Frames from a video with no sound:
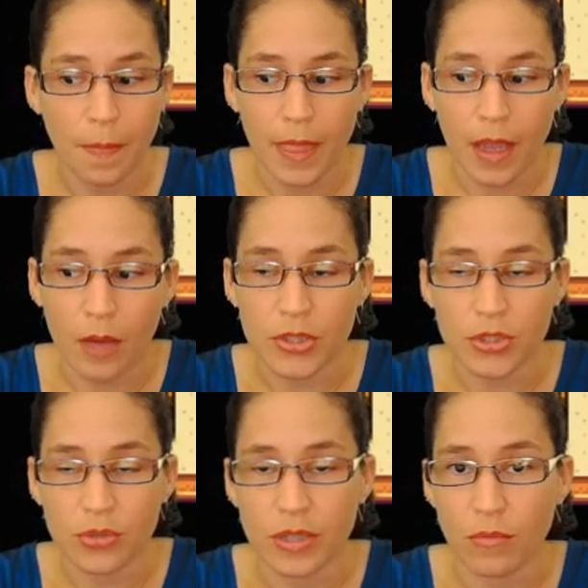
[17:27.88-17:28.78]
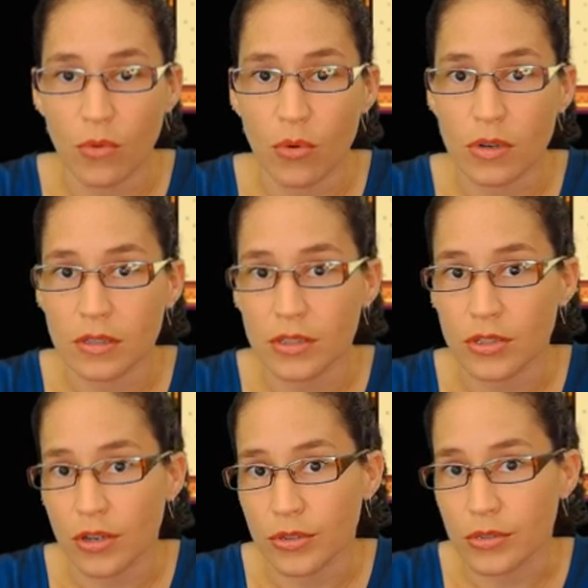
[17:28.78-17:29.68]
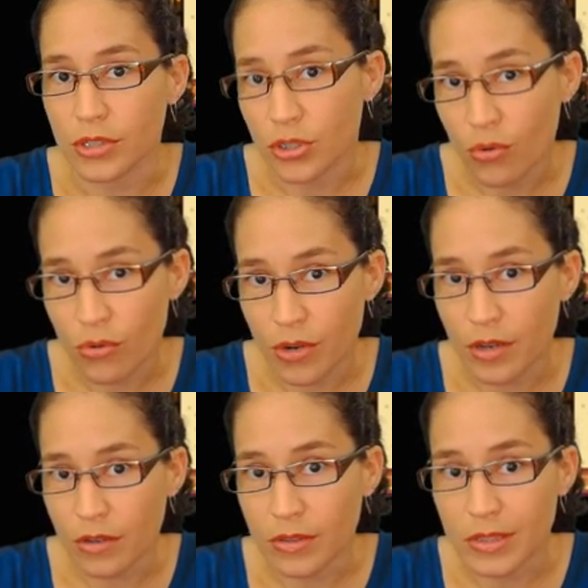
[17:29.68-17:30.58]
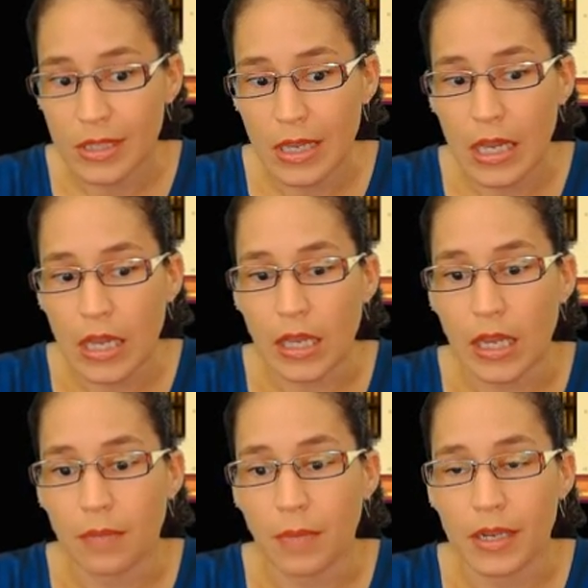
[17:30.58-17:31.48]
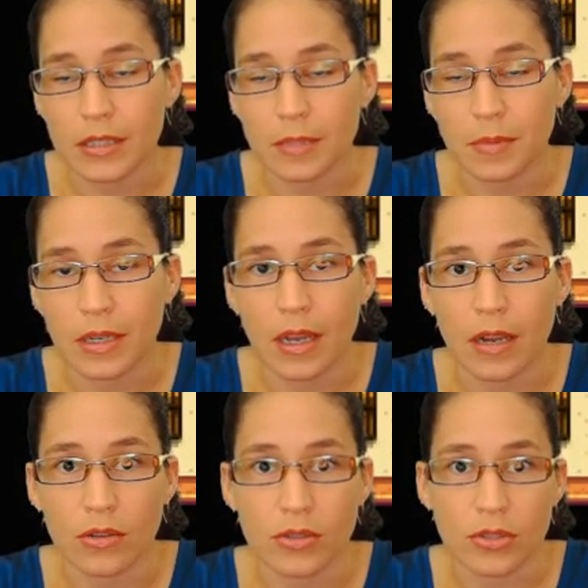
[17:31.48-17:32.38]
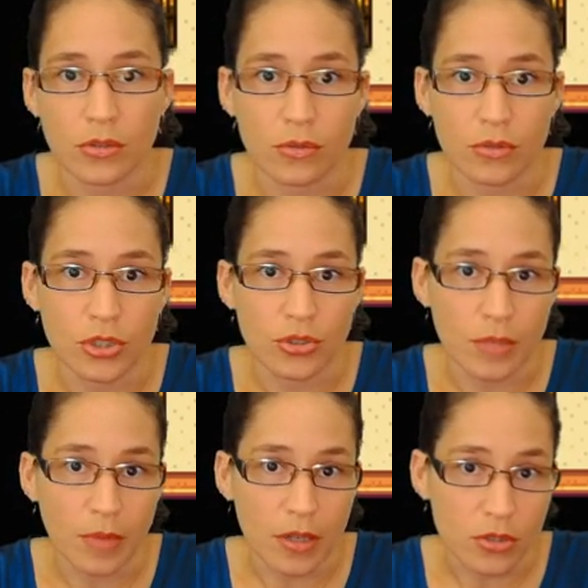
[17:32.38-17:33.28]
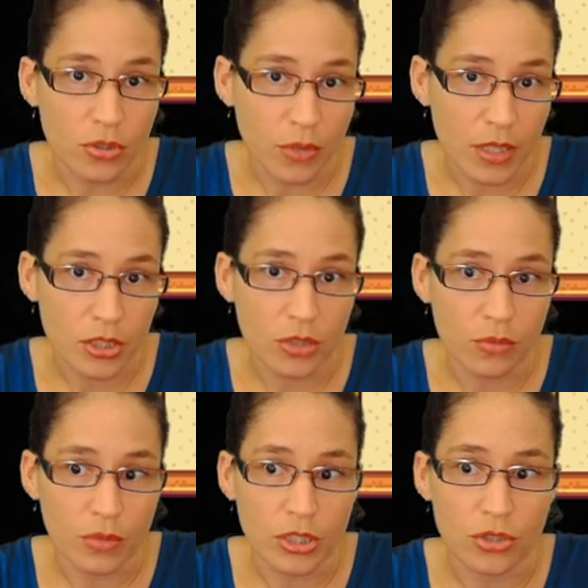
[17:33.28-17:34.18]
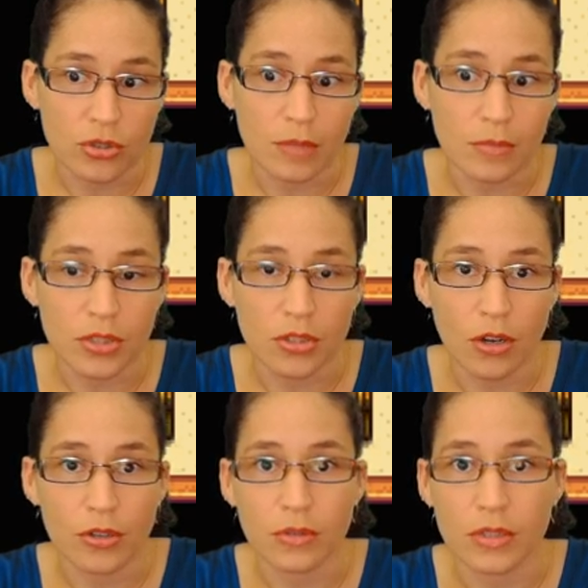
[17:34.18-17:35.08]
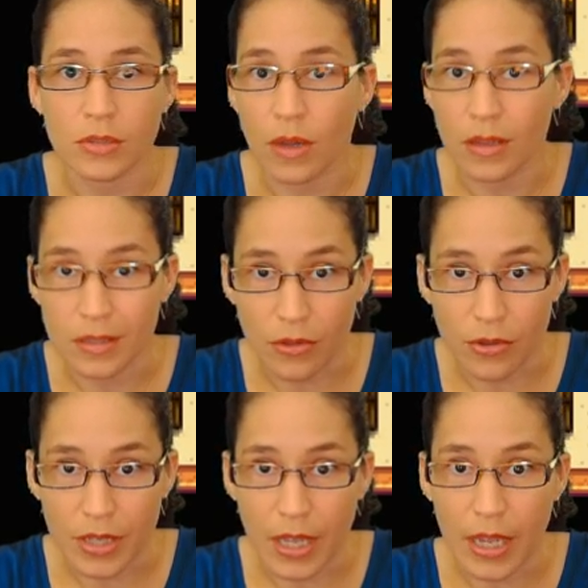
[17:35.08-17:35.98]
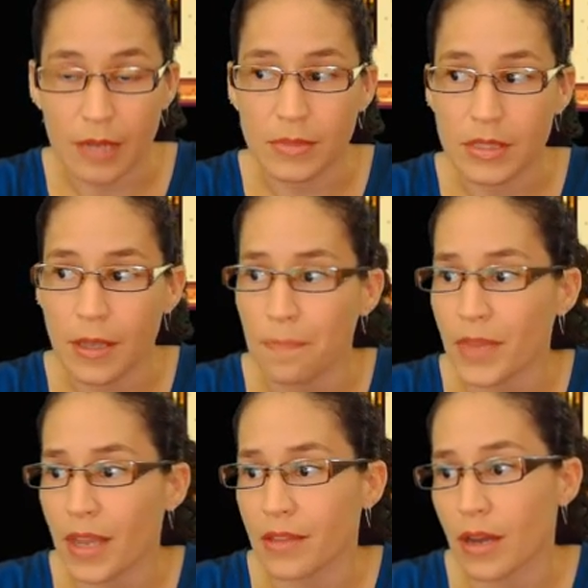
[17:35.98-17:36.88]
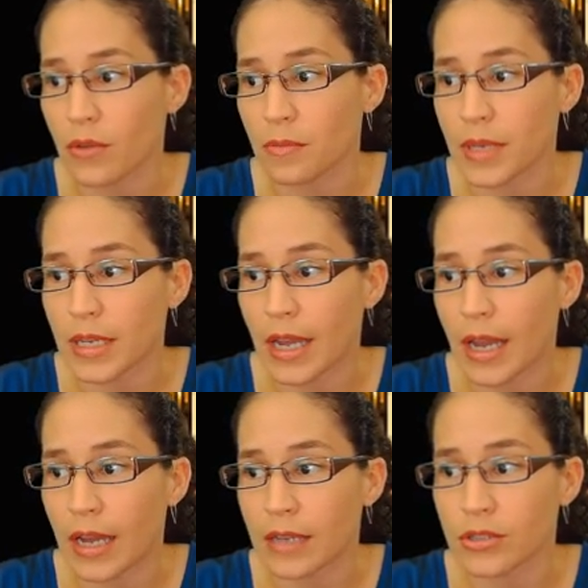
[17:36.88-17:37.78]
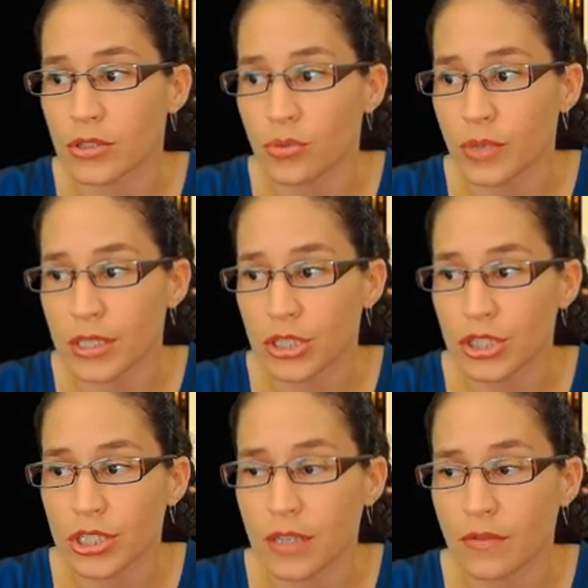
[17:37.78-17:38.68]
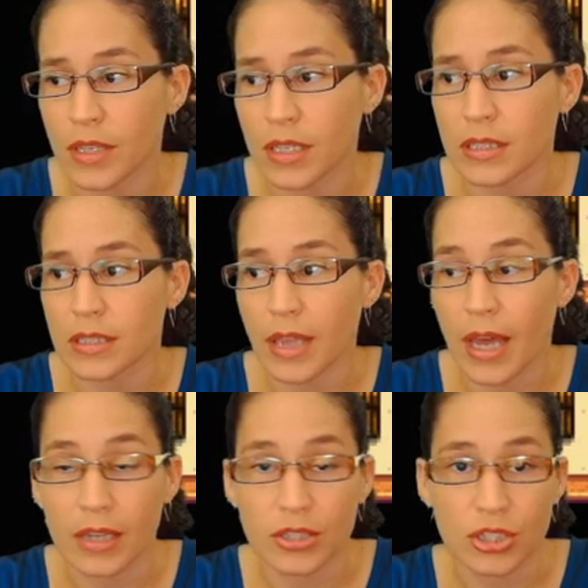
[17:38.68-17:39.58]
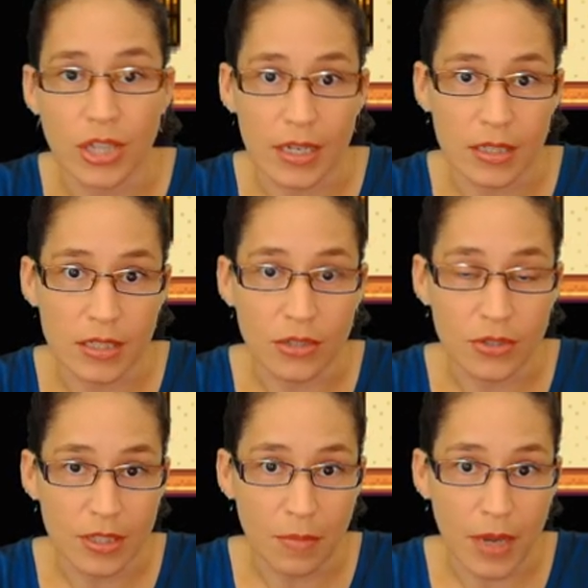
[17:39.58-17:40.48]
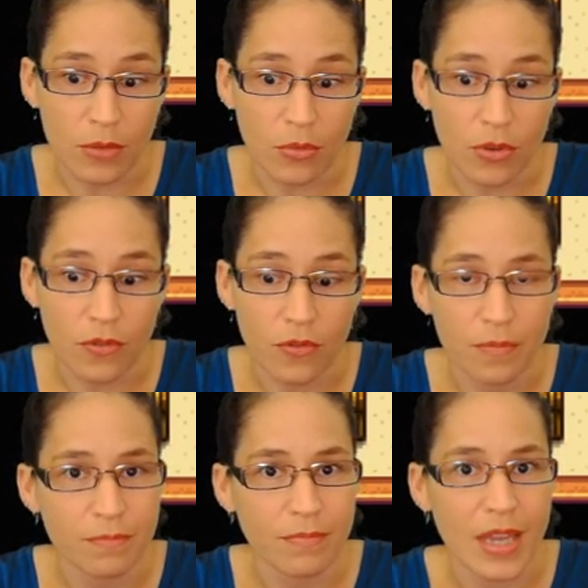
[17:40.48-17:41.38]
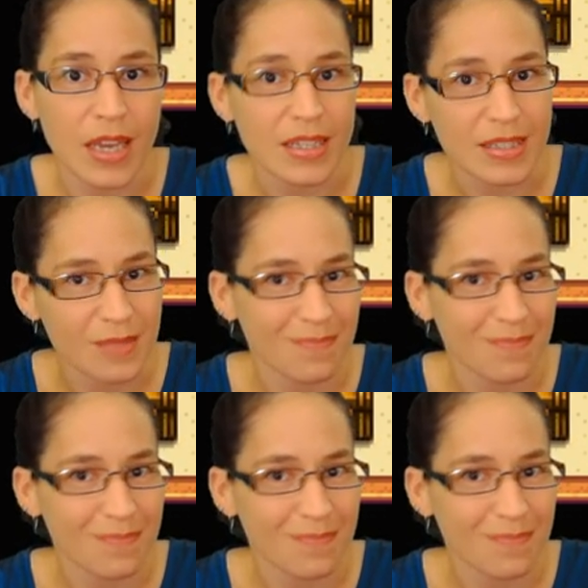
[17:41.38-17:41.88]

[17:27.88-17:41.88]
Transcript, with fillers: I'll be doing more Stardew tutorials and my husband and I also stream on Twitch. We stream Stardew as well as other games, and that would be at Twitch TV slash dying tickles and bad wolf. Thanks.